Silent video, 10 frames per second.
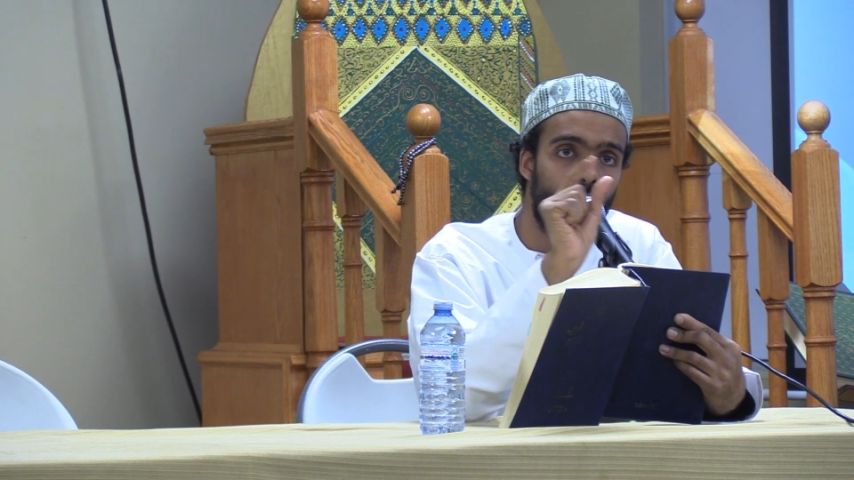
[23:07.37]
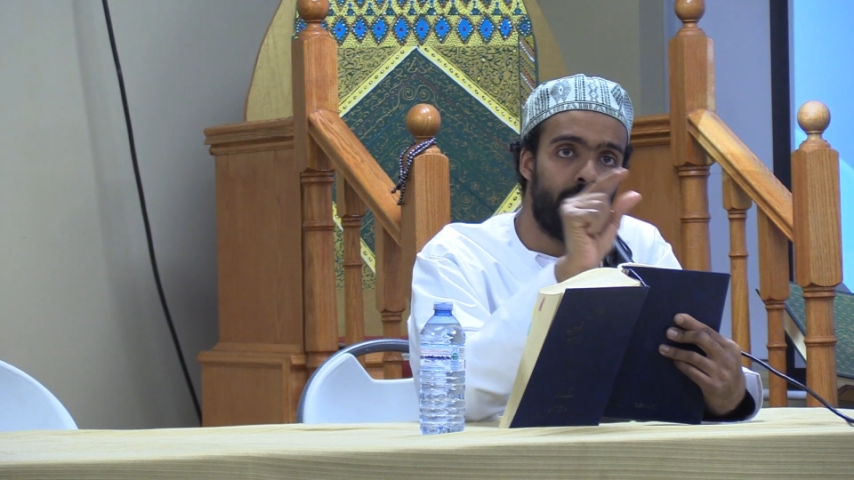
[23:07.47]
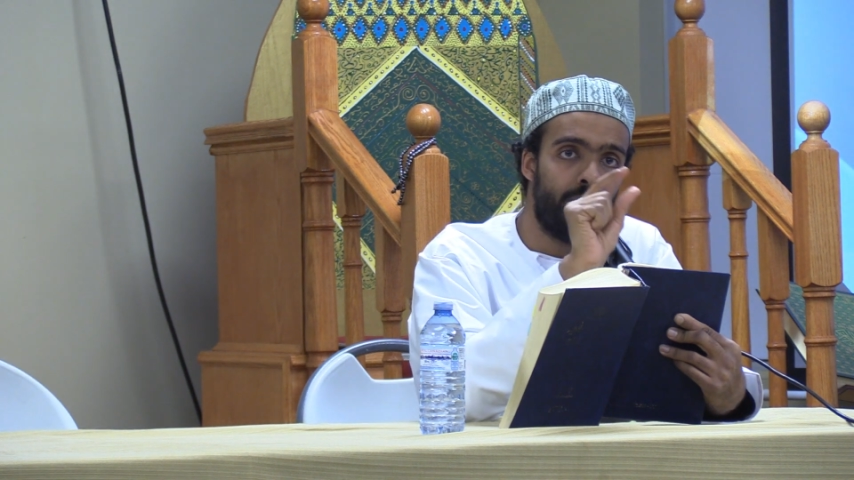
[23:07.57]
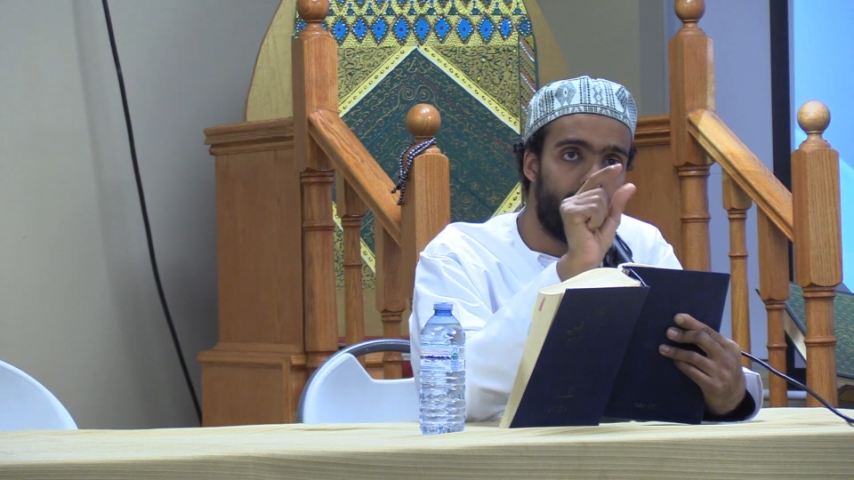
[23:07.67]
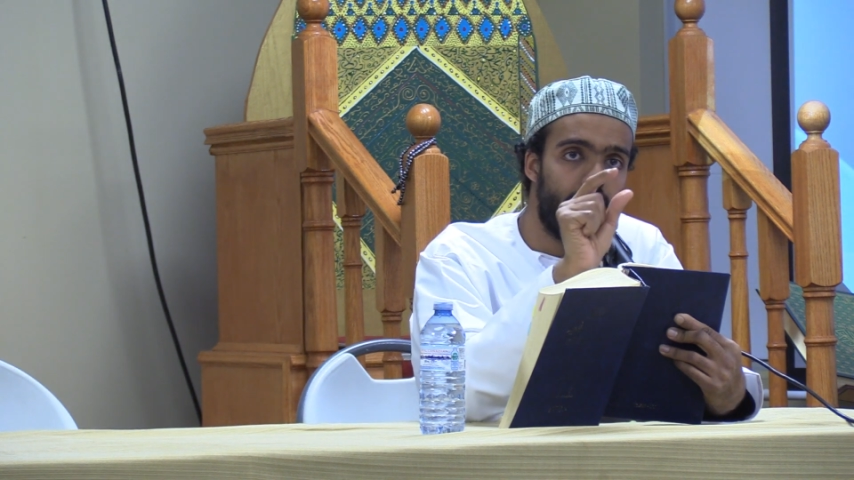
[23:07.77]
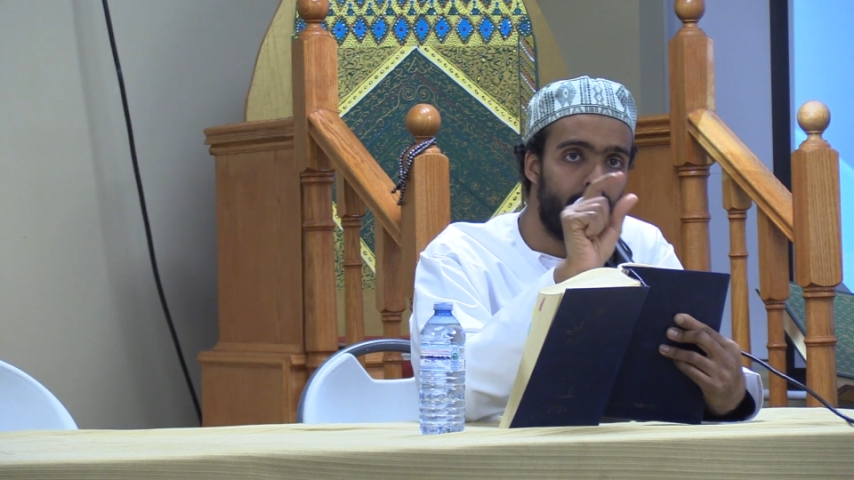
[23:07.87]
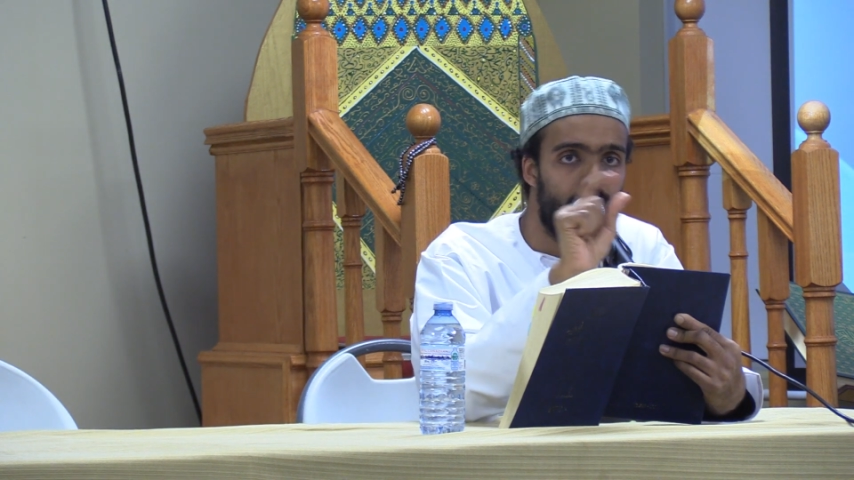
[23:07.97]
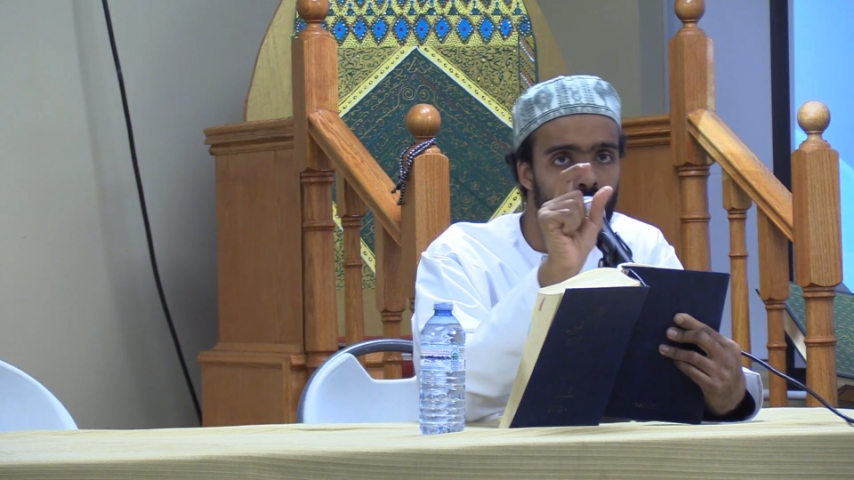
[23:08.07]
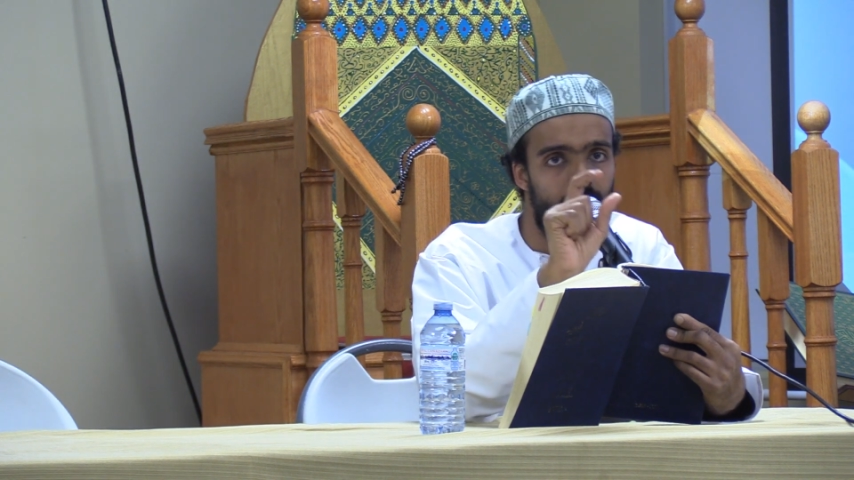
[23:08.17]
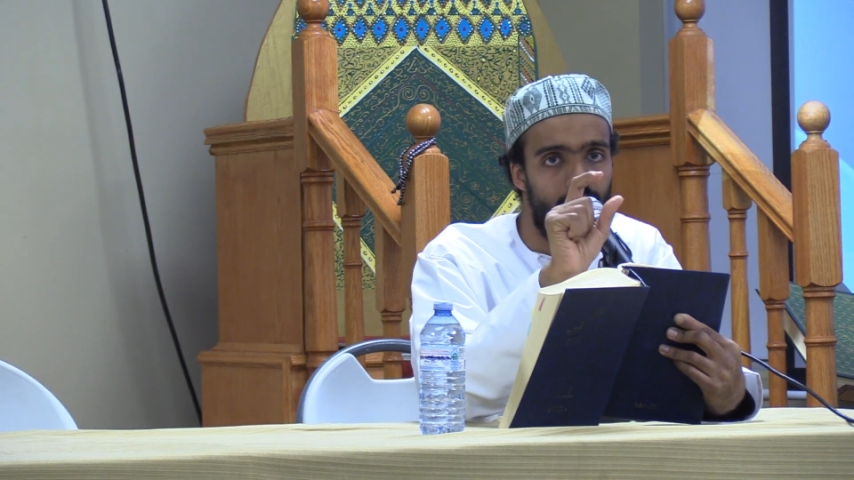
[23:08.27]
one of the people
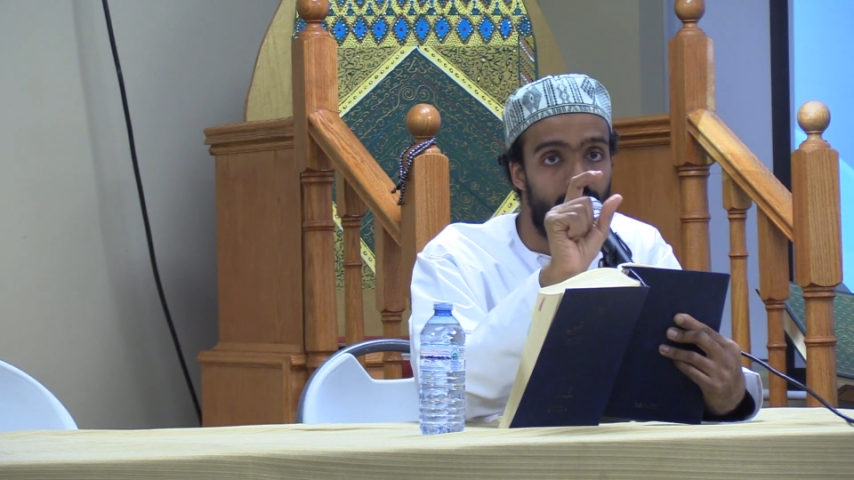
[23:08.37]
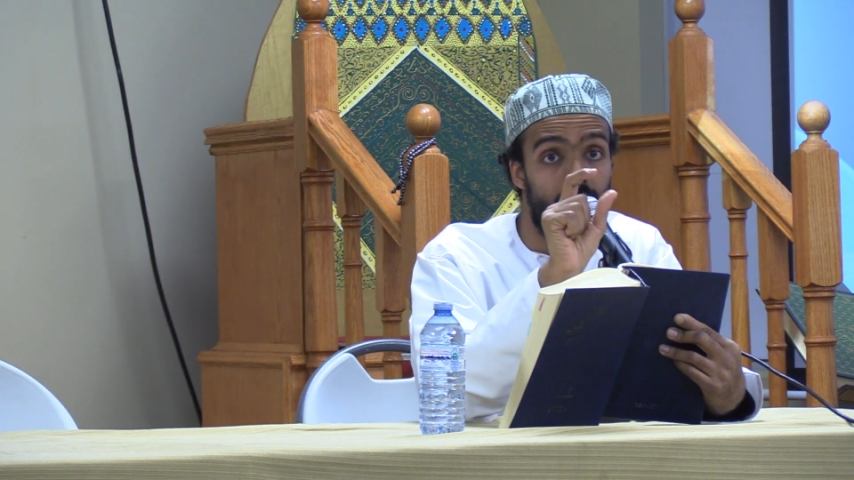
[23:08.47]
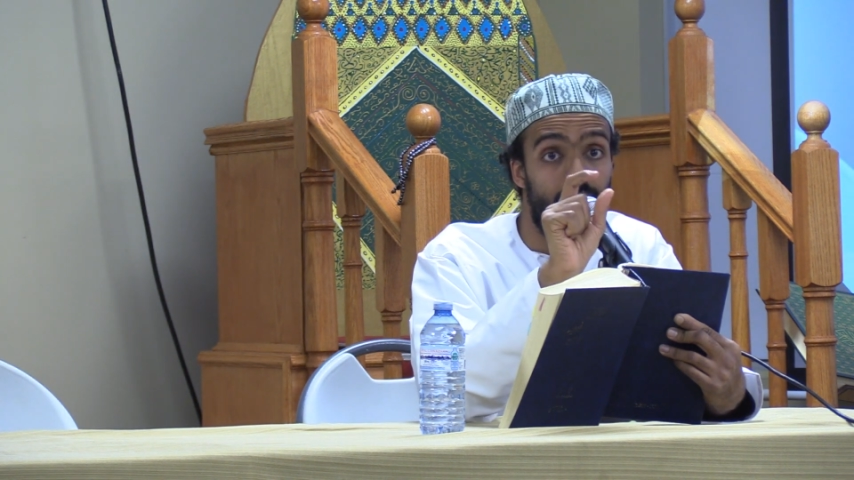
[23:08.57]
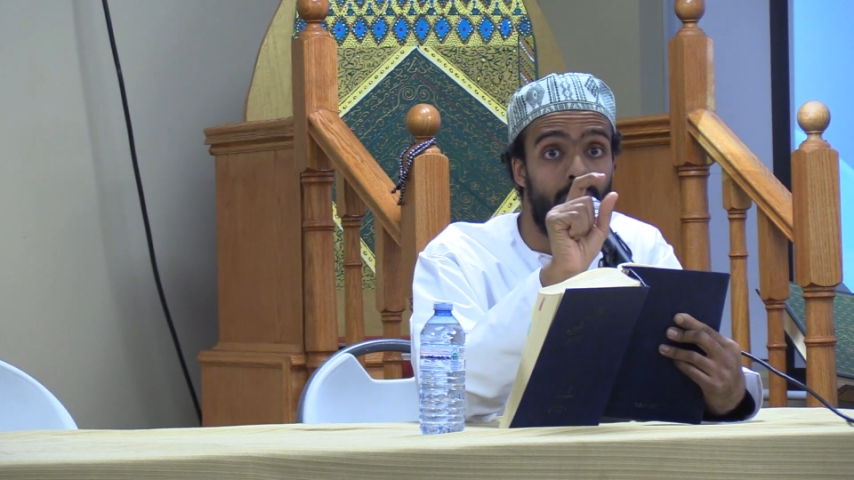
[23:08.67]
in that nation has a